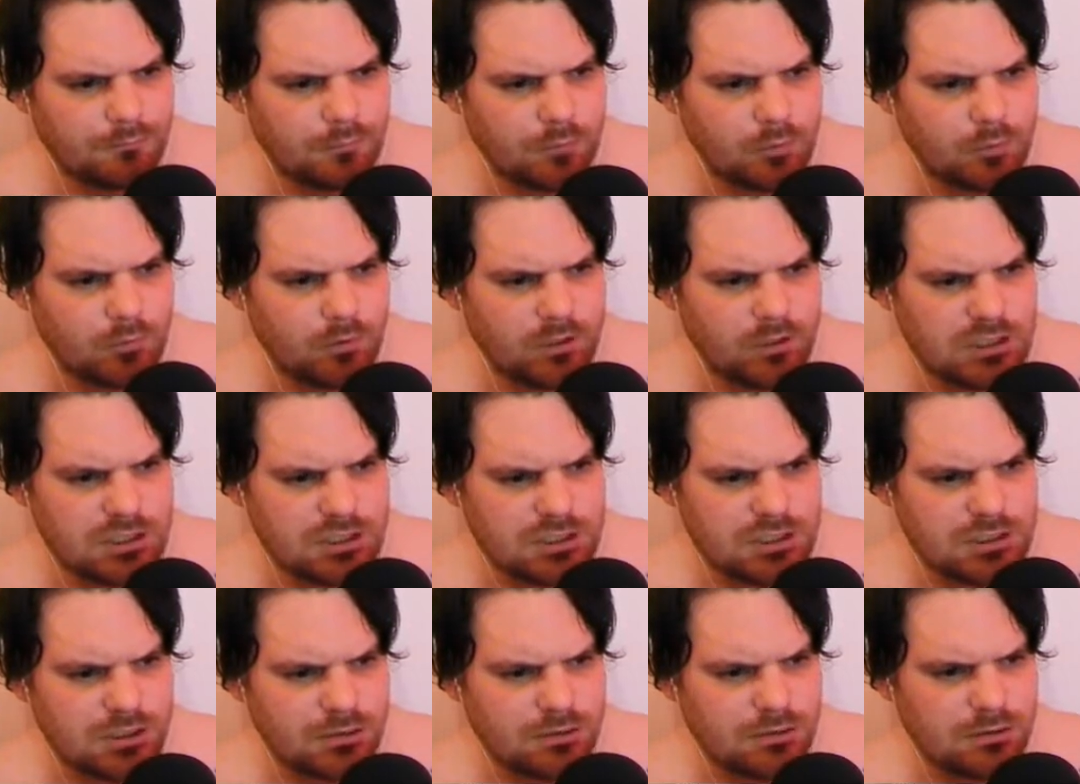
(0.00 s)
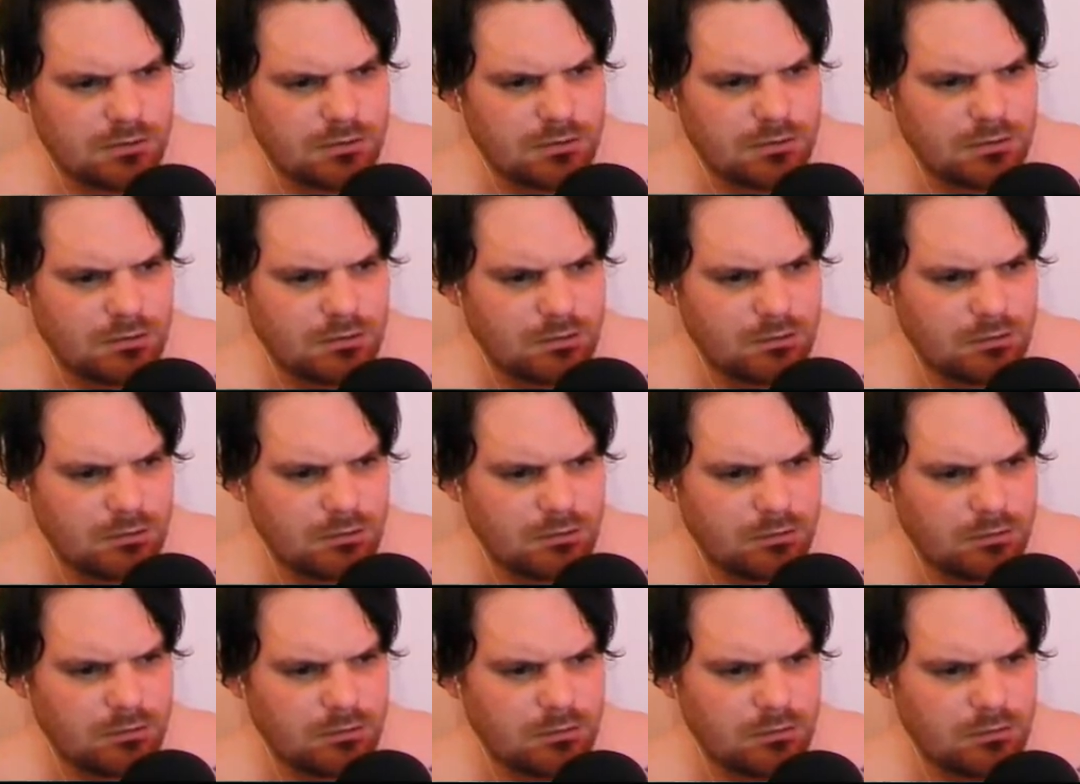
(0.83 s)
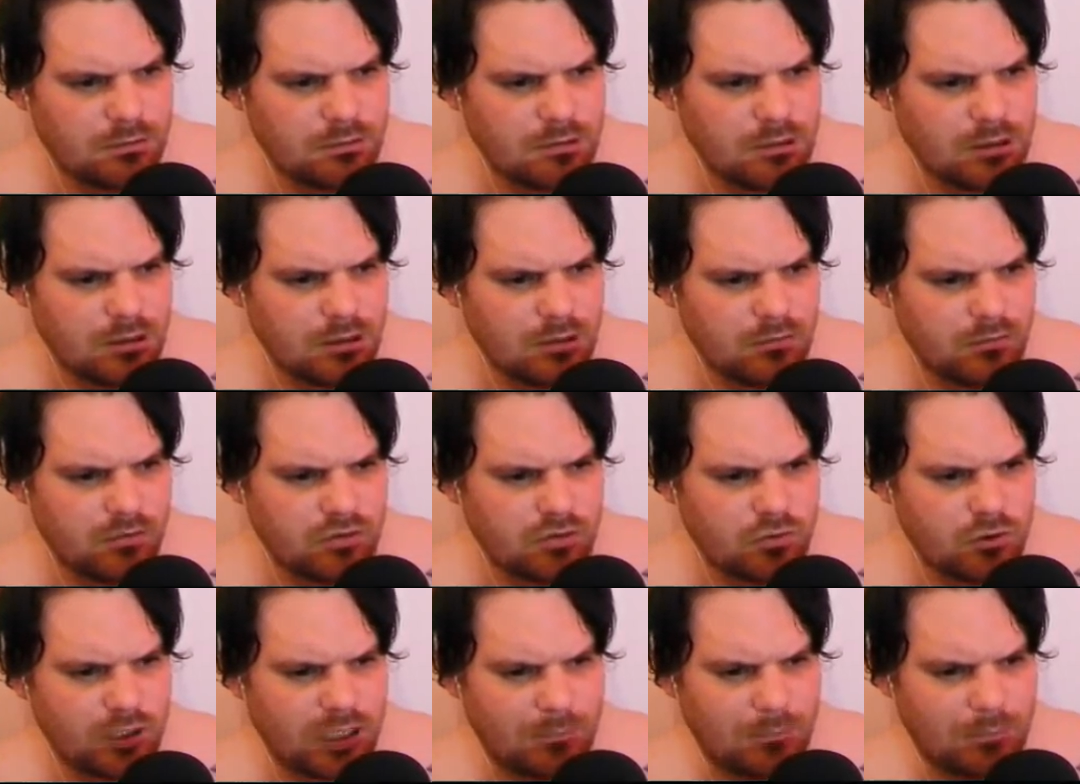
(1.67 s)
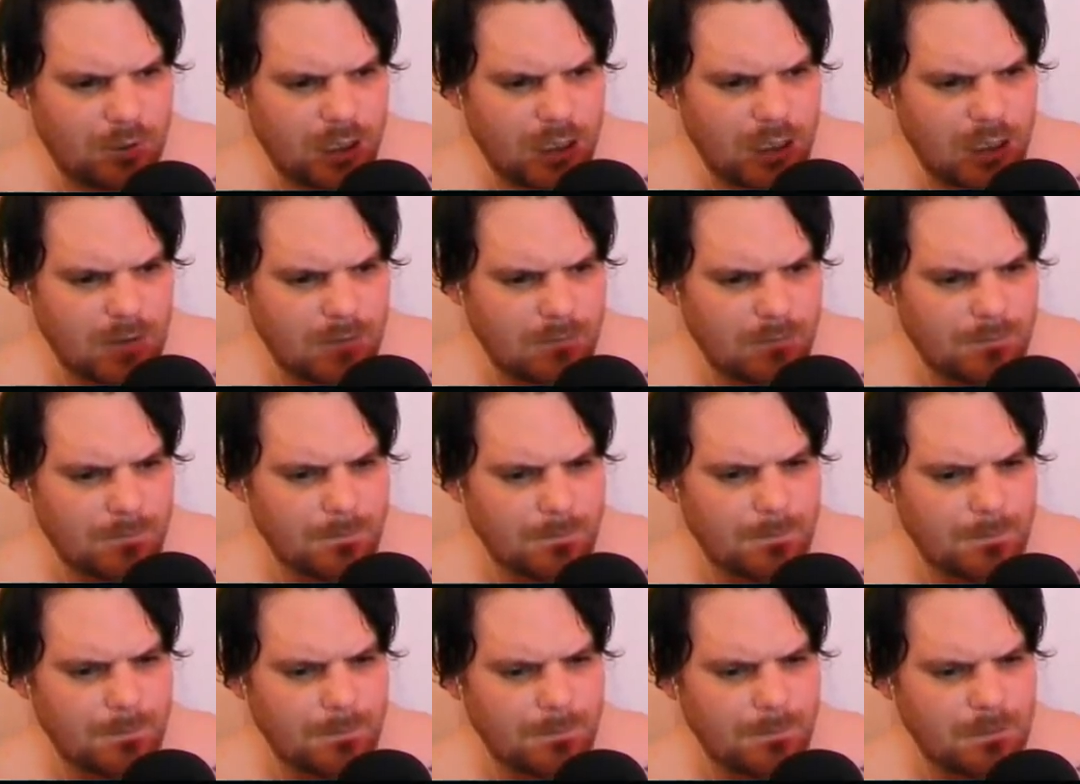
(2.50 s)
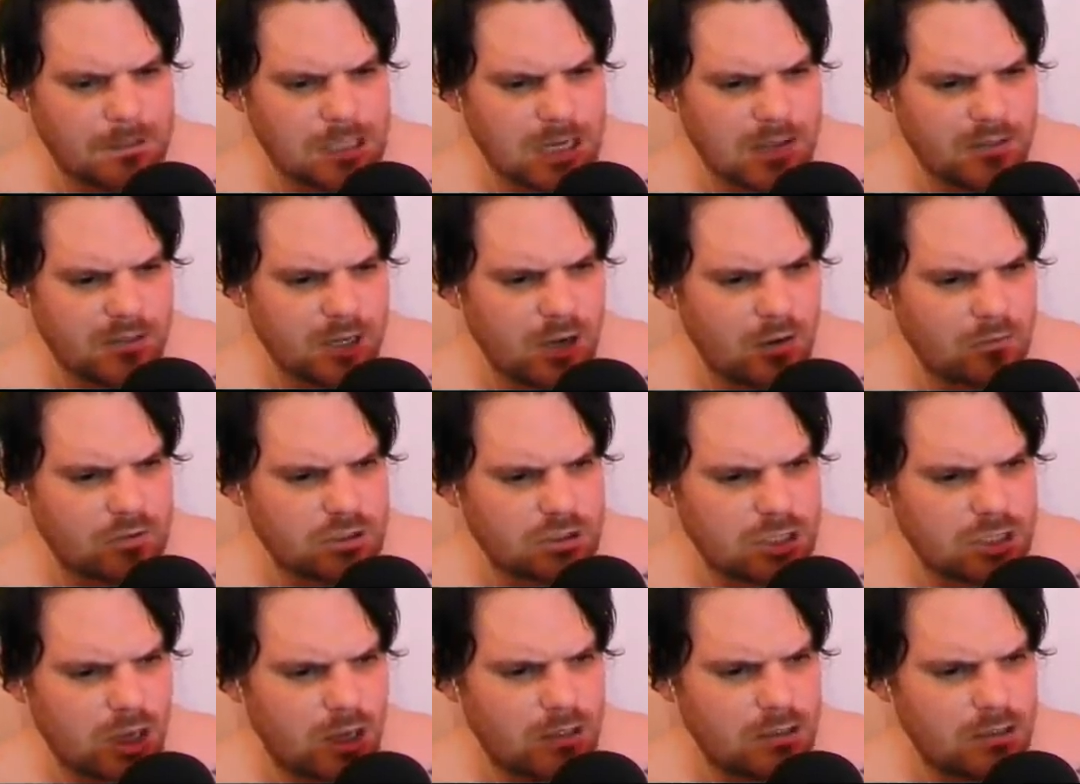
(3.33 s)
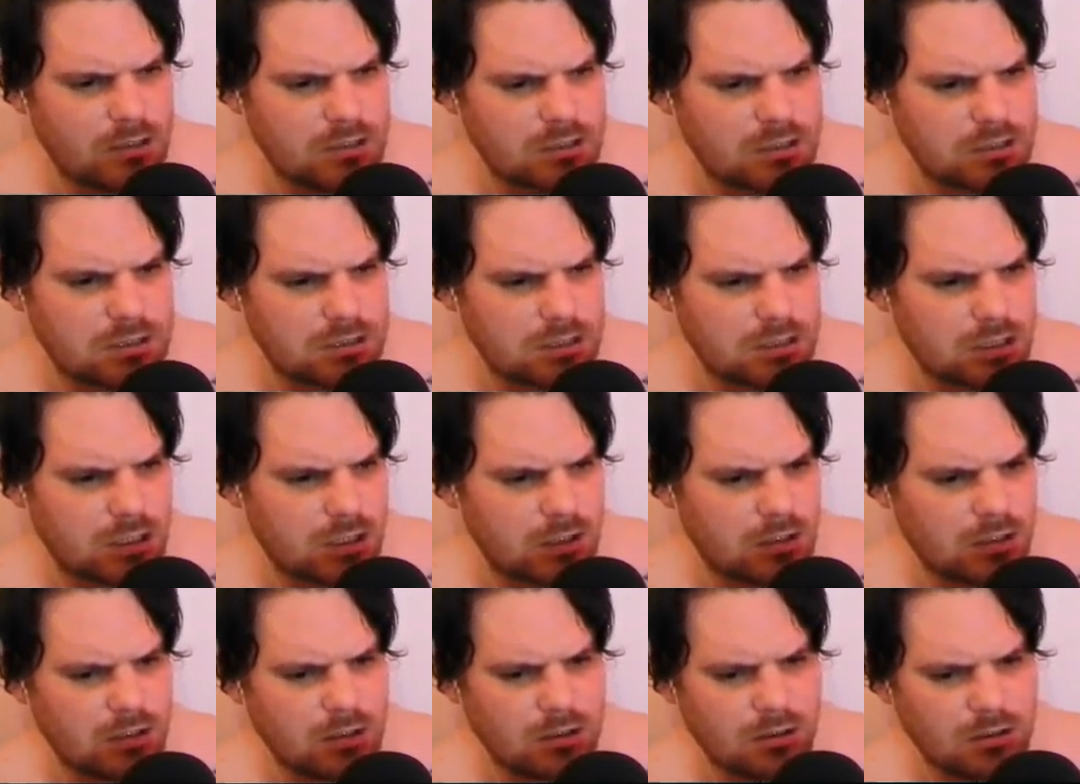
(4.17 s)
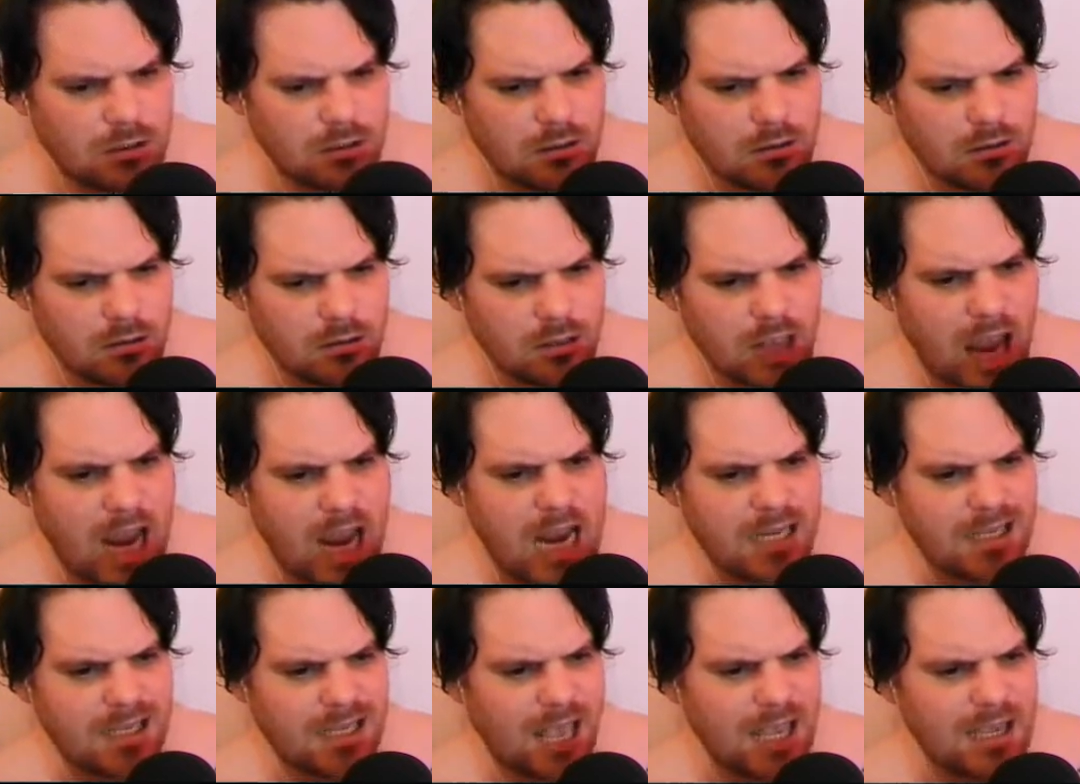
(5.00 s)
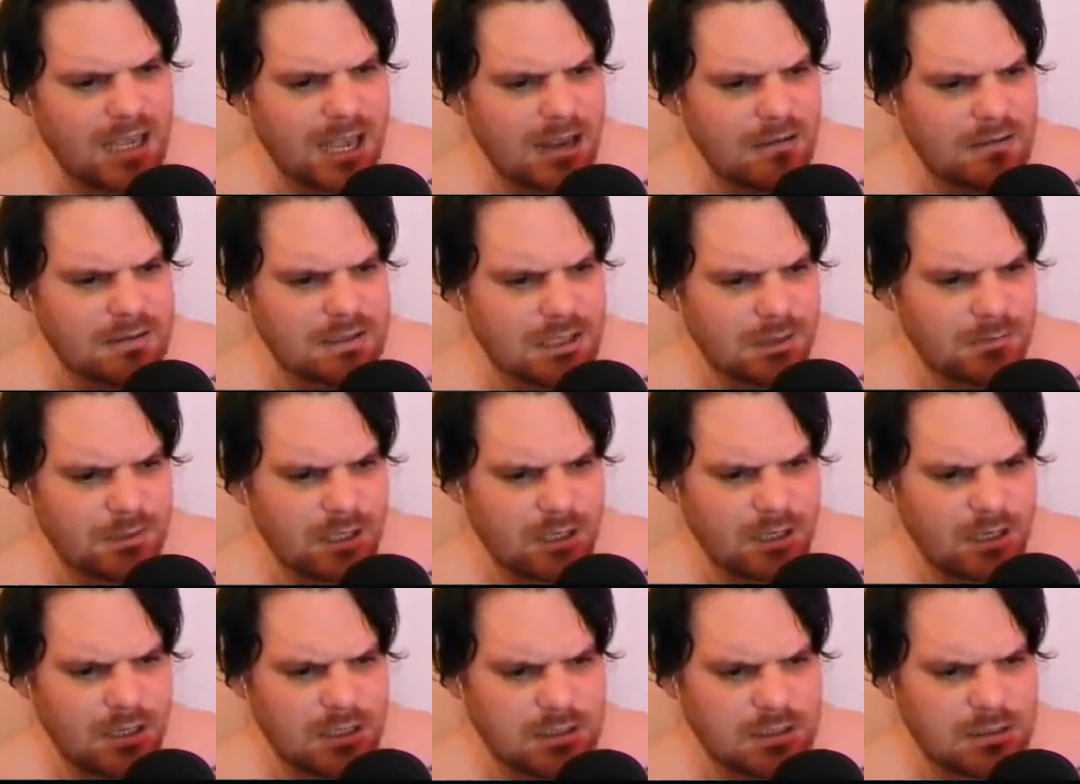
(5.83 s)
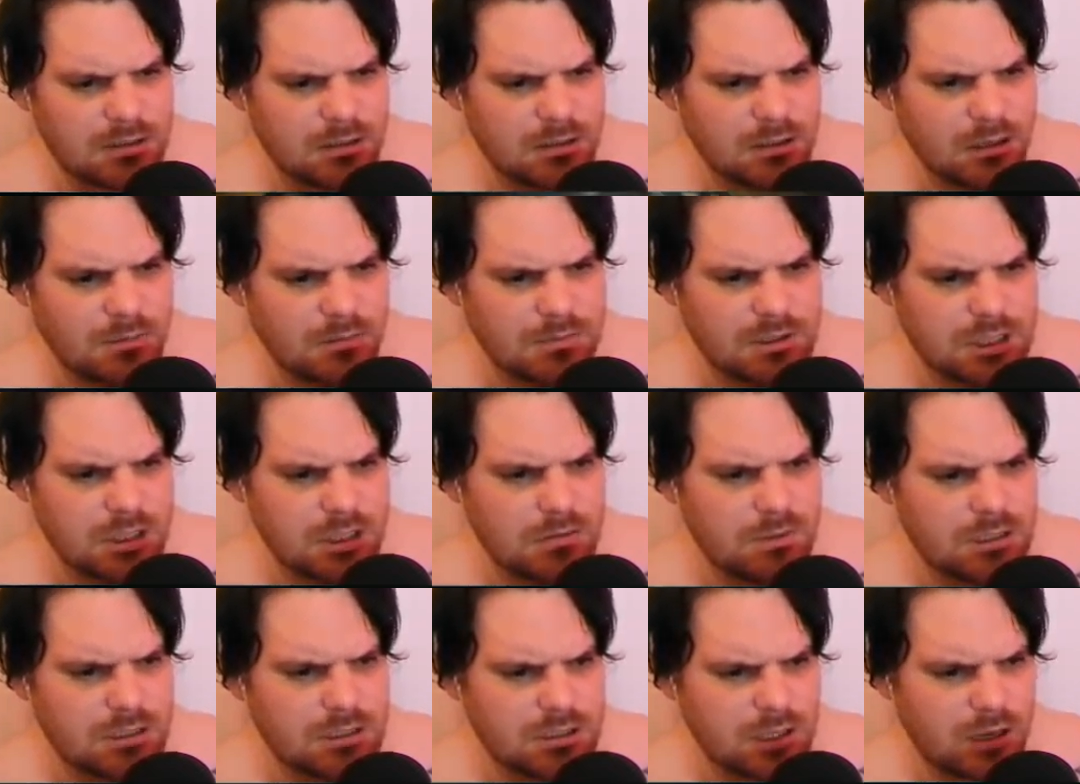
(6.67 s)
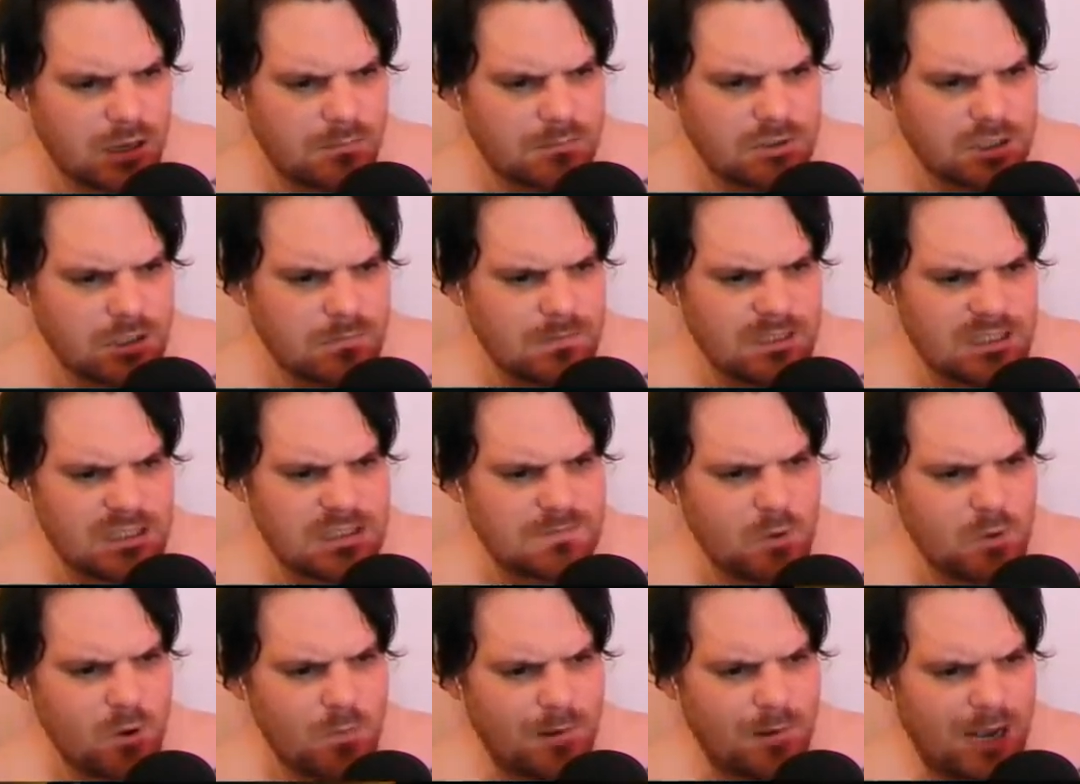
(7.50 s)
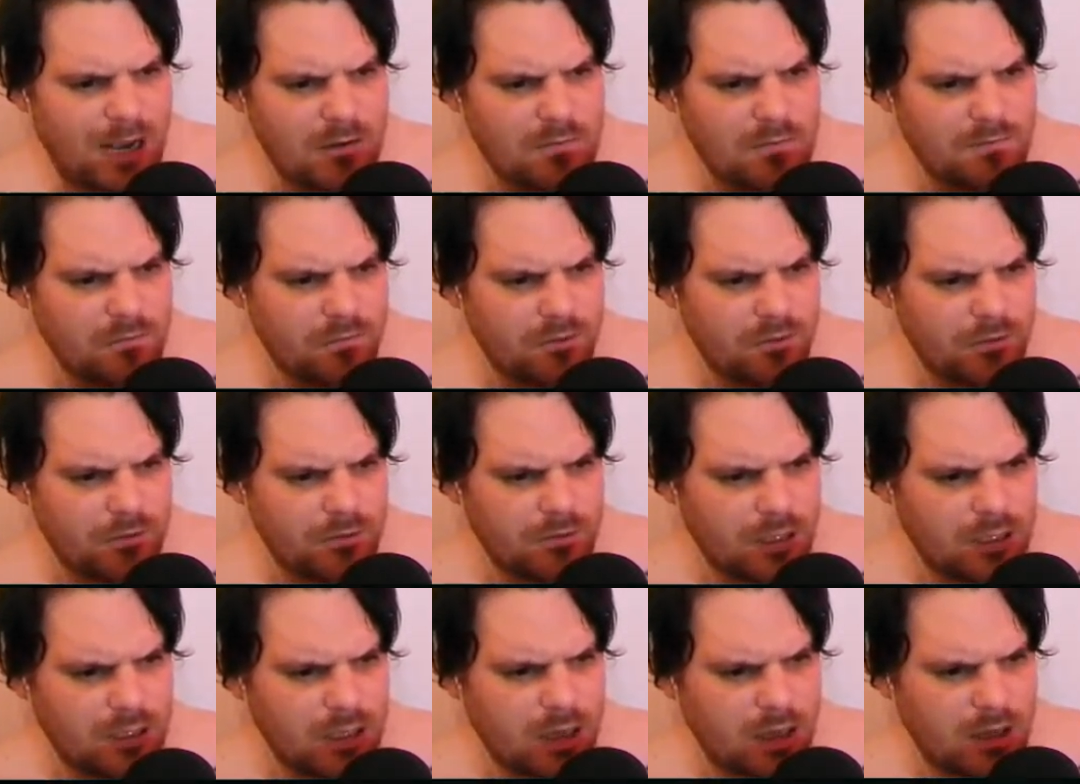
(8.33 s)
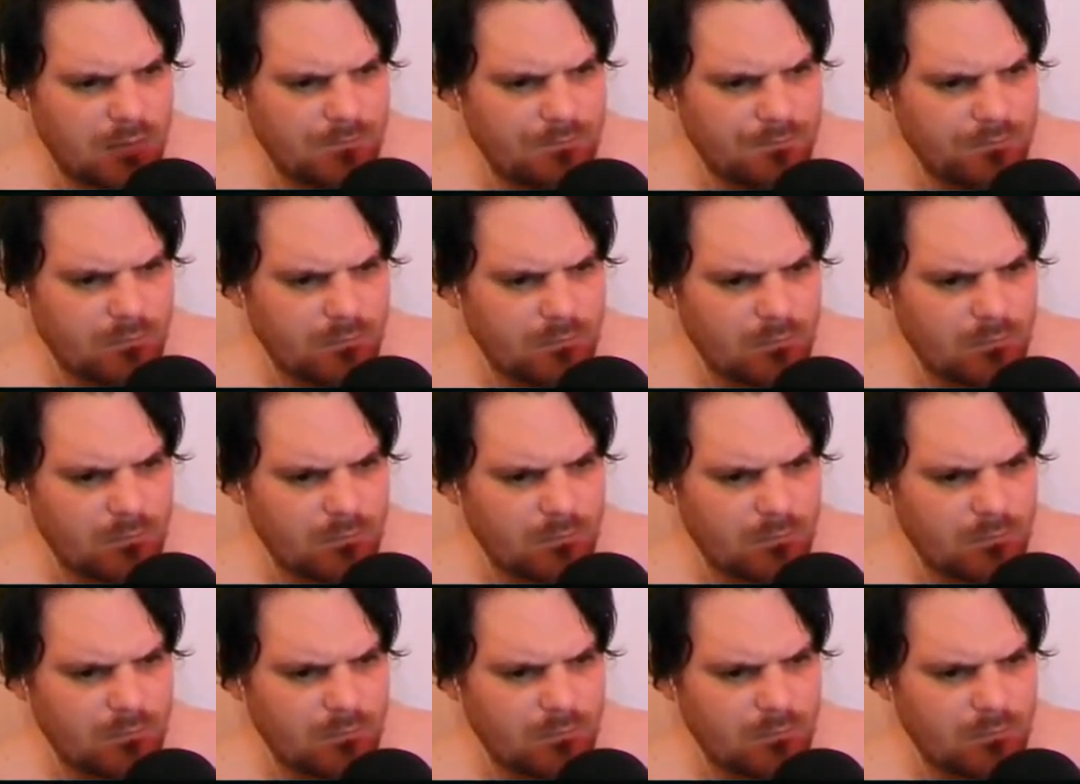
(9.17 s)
Oh, this is, this is creepy. Let's get the old silence AK out. Is that what it is? I'm assuming so. I'm assuming this is more powerful than the, um,